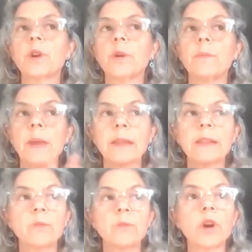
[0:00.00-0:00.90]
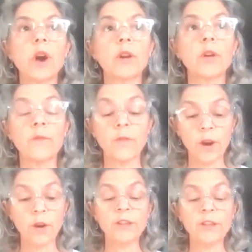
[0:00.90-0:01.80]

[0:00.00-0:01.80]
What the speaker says: going to mainly work on are very